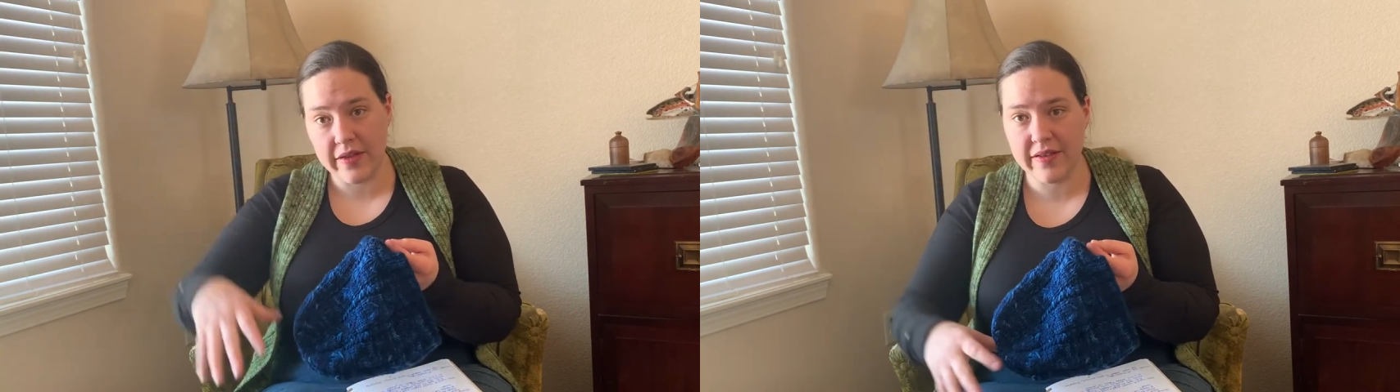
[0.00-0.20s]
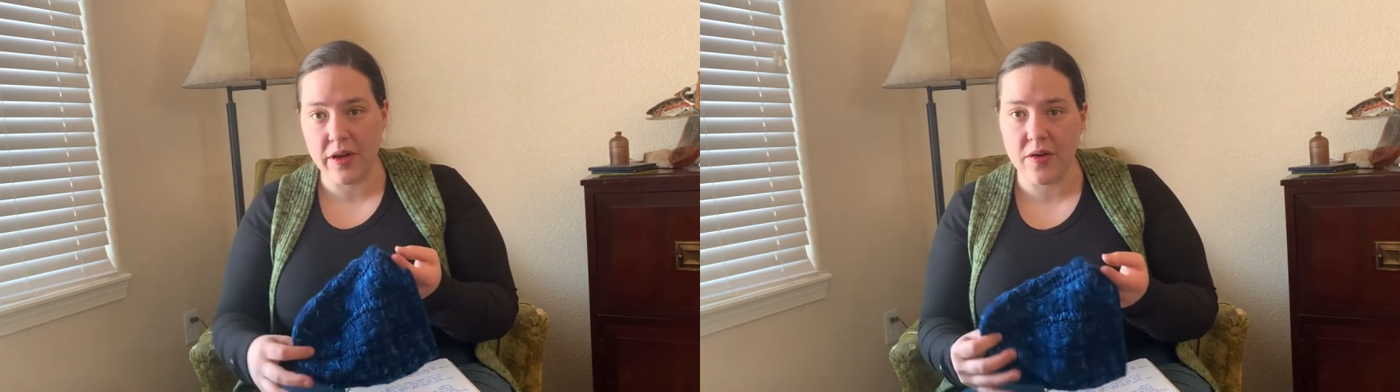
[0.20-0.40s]

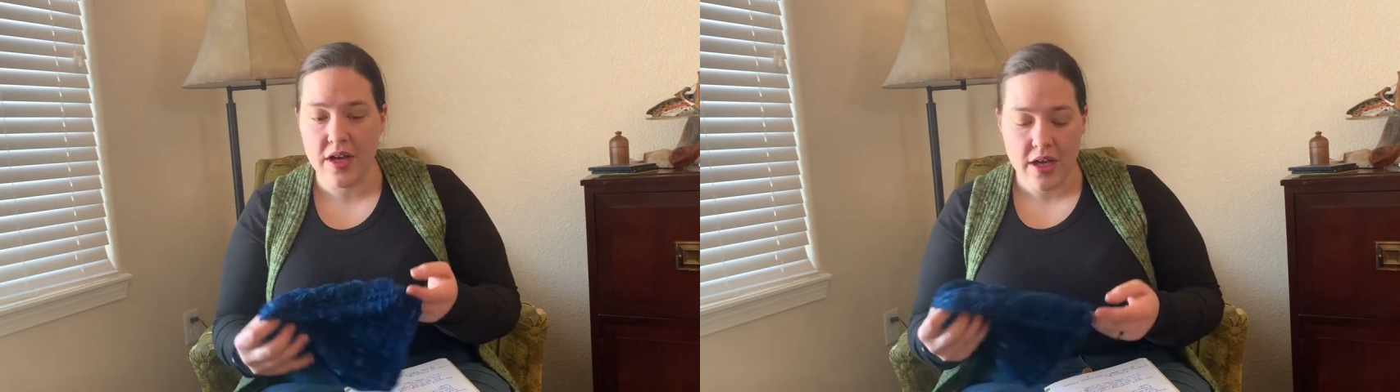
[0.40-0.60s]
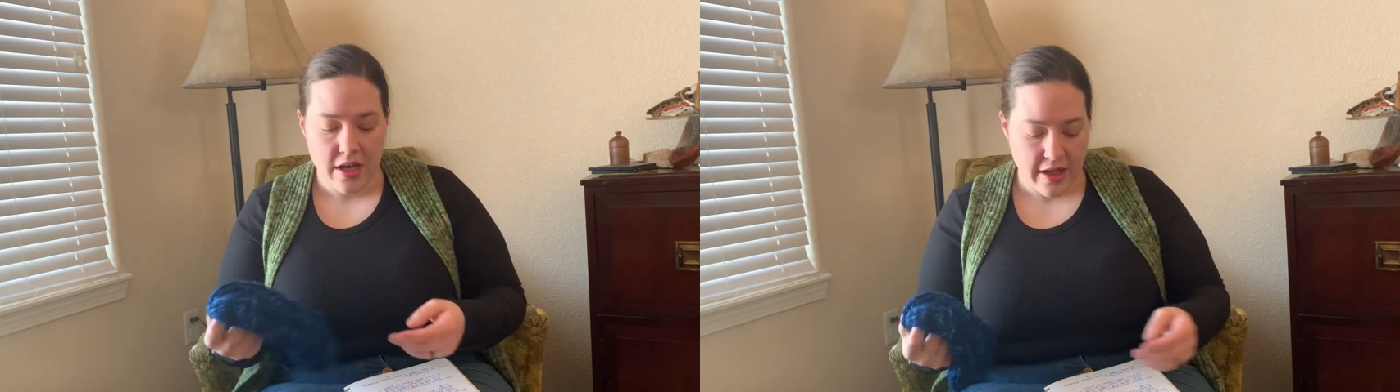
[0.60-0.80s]
So
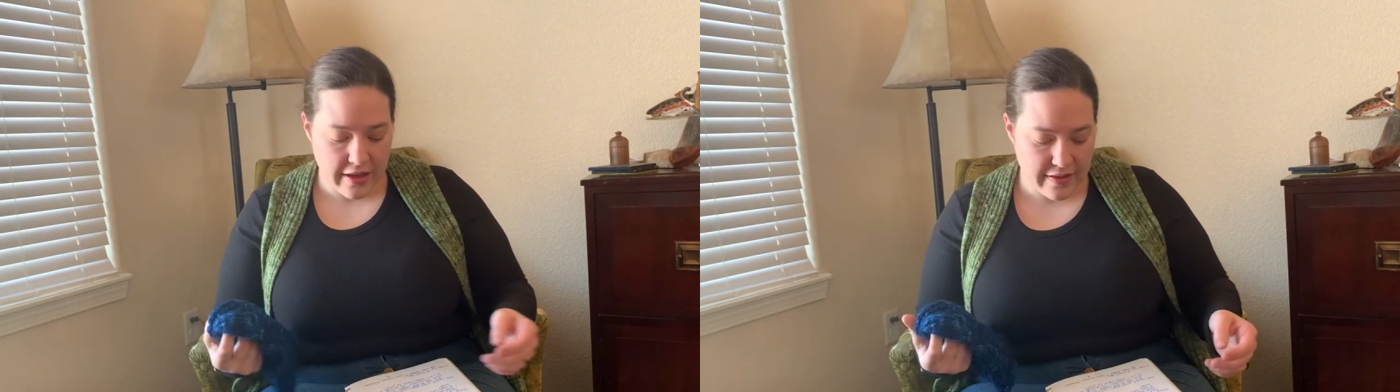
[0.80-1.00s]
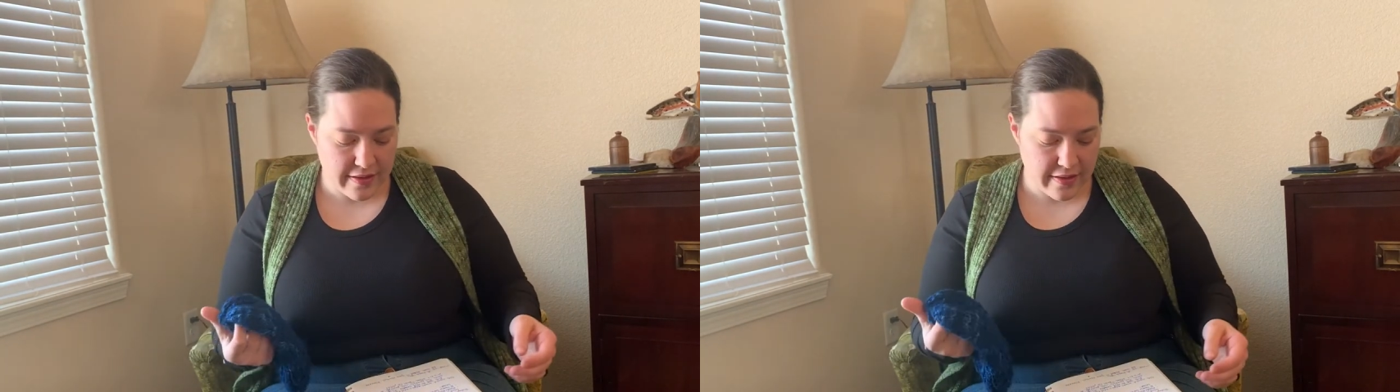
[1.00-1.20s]

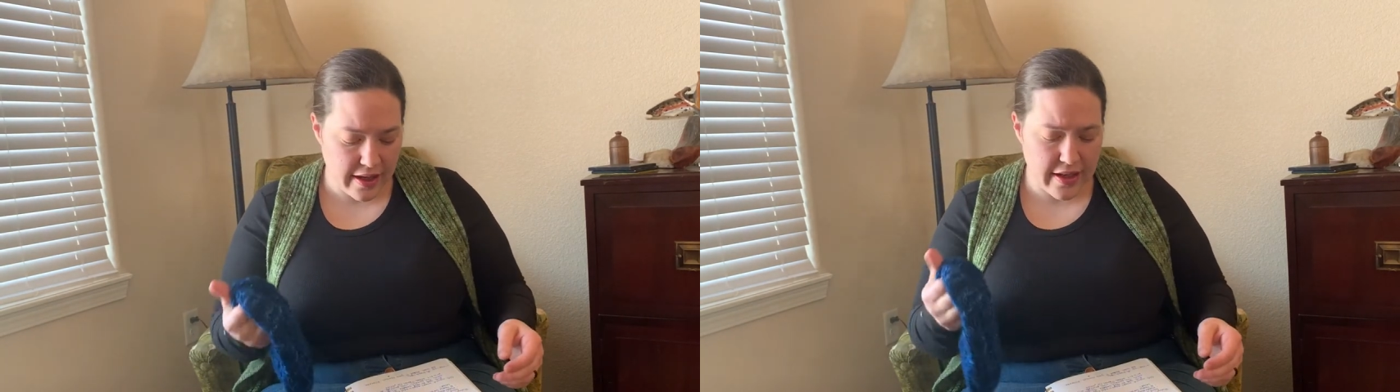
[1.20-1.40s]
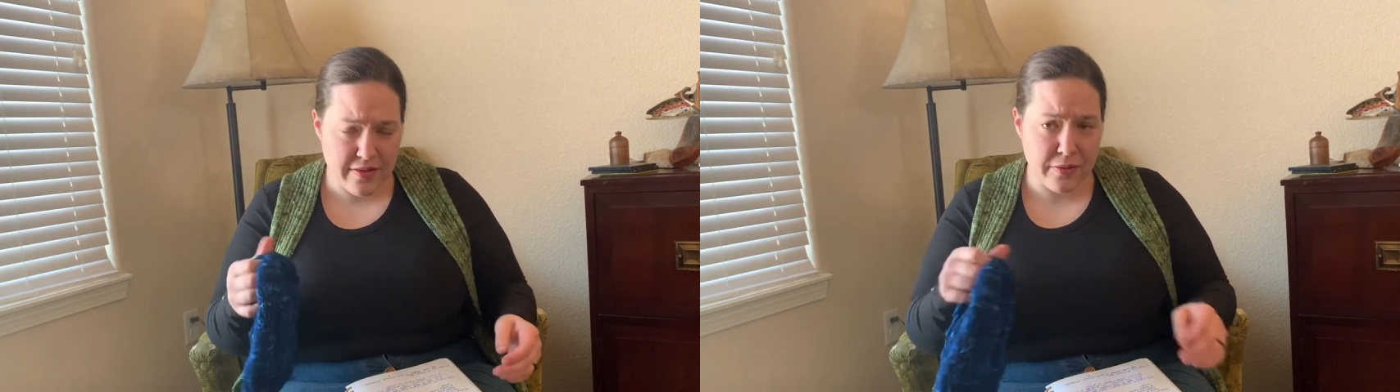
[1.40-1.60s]

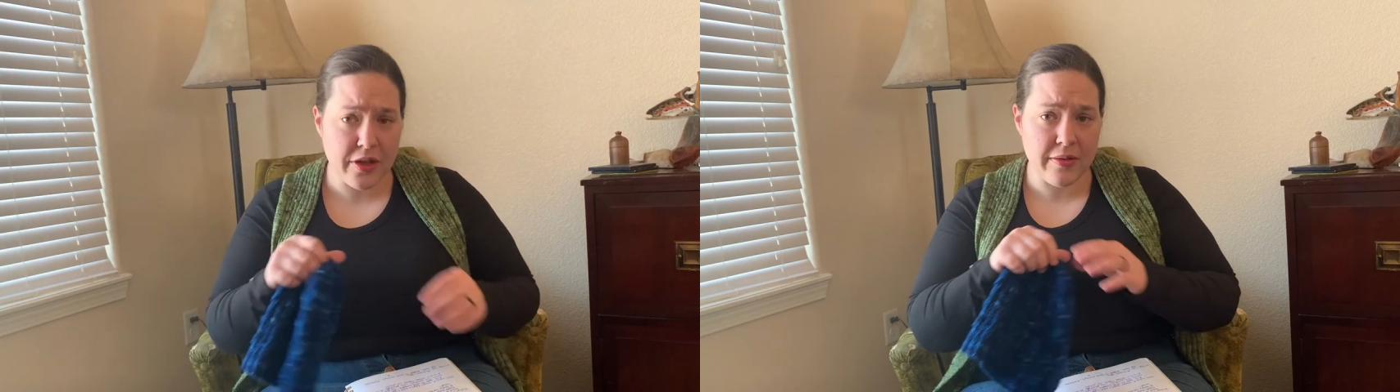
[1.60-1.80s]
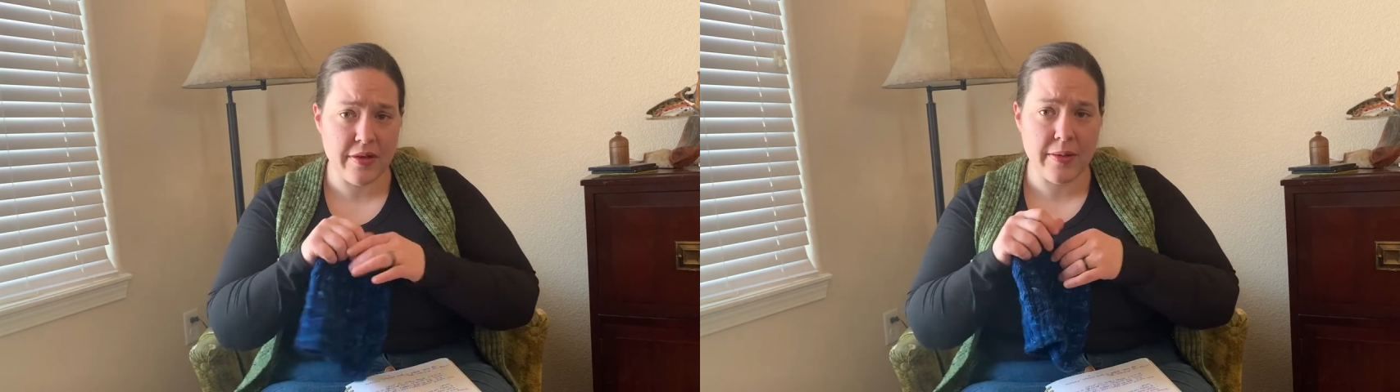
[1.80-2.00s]
it's
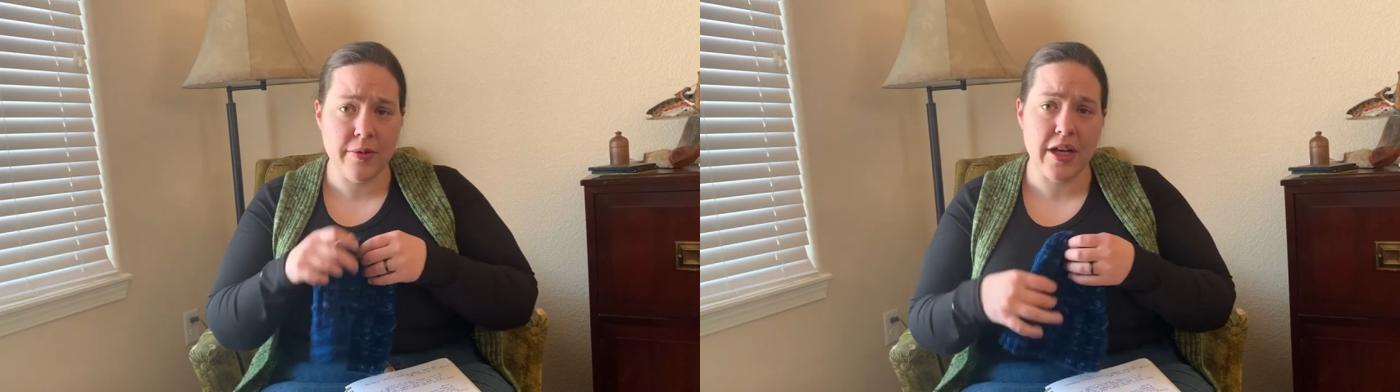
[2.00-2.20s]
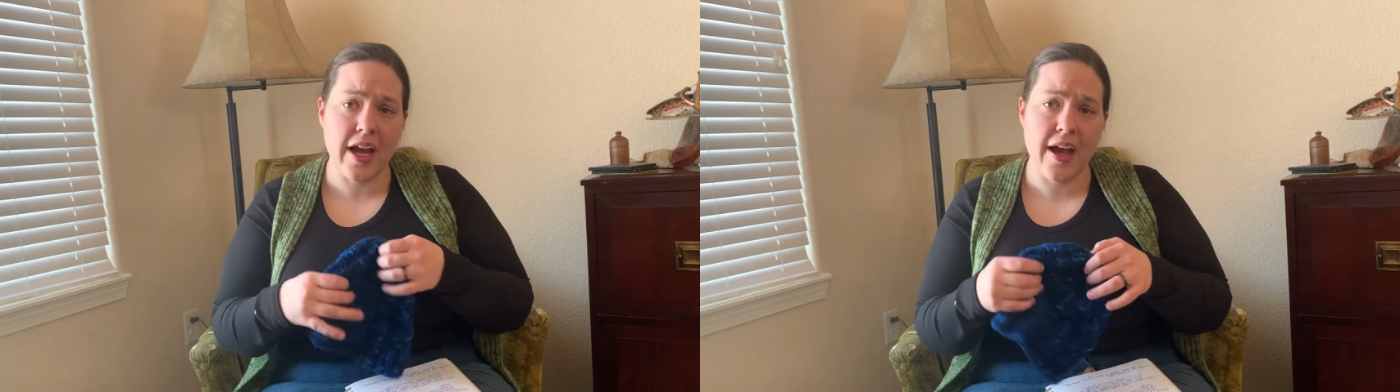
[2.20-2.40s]
really, really
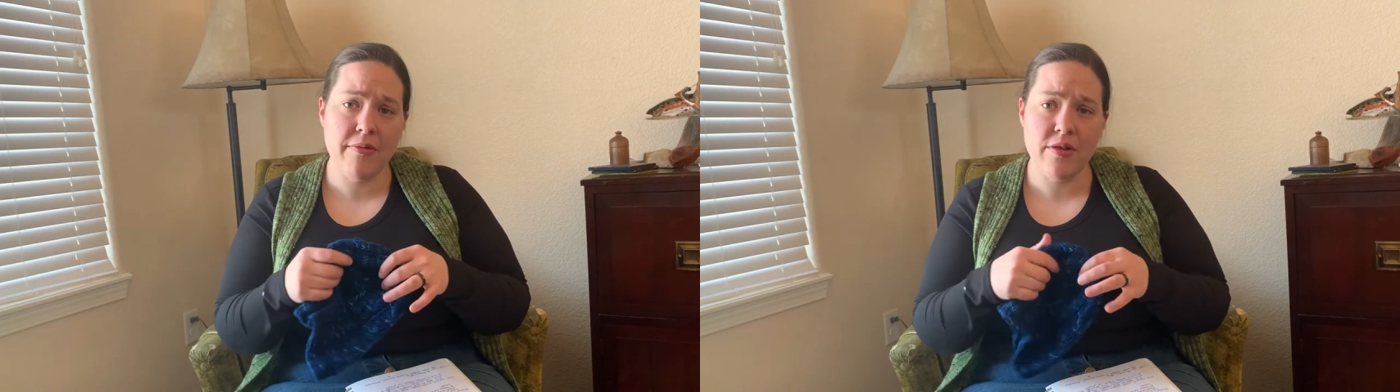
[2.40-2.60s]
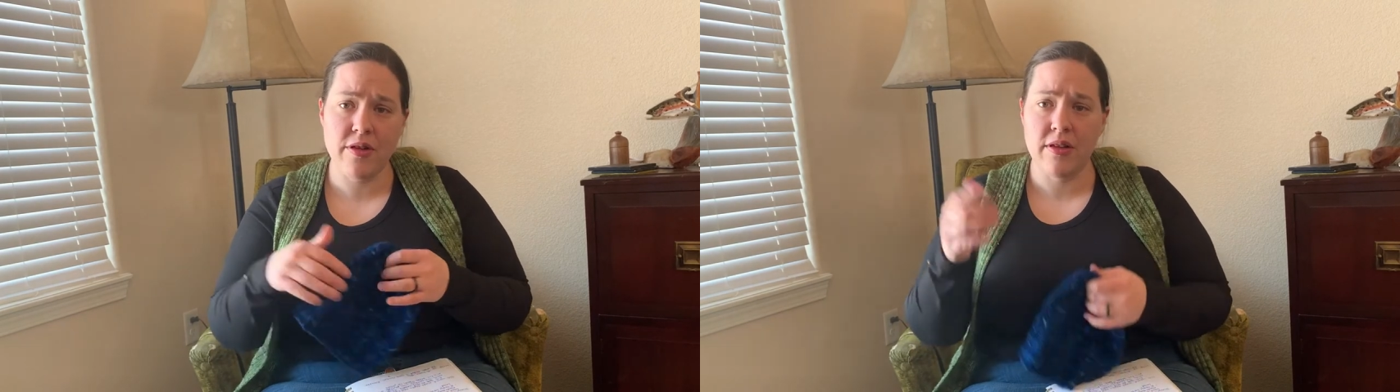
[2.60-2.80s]
pretty. I
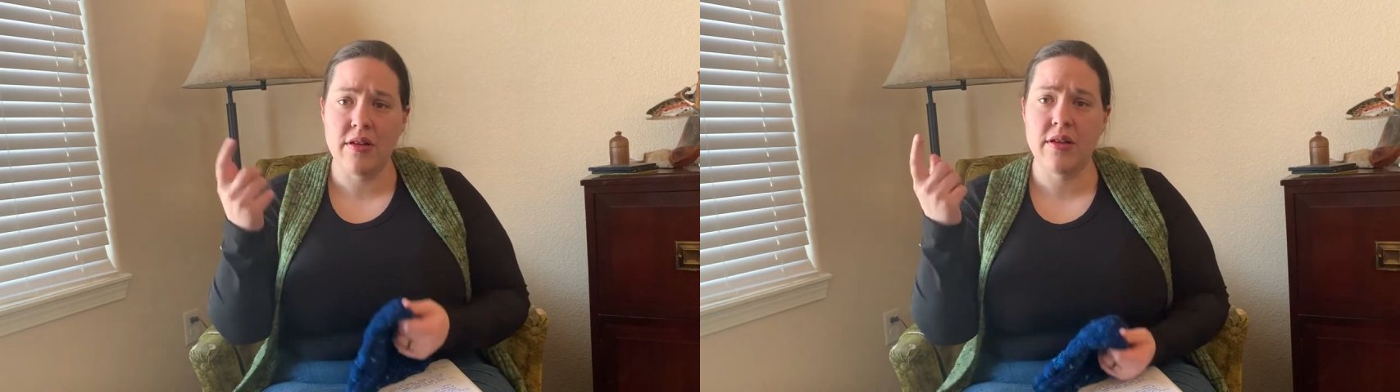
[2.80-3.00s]
will